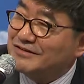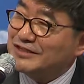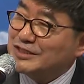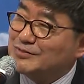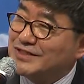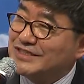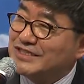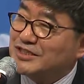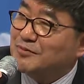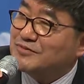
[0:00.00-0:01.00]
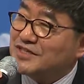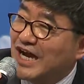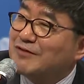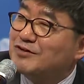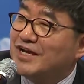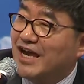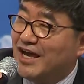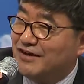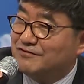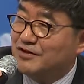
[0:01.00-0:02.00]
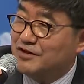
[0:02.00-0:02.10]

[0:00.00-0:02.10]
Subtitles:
This means some time we have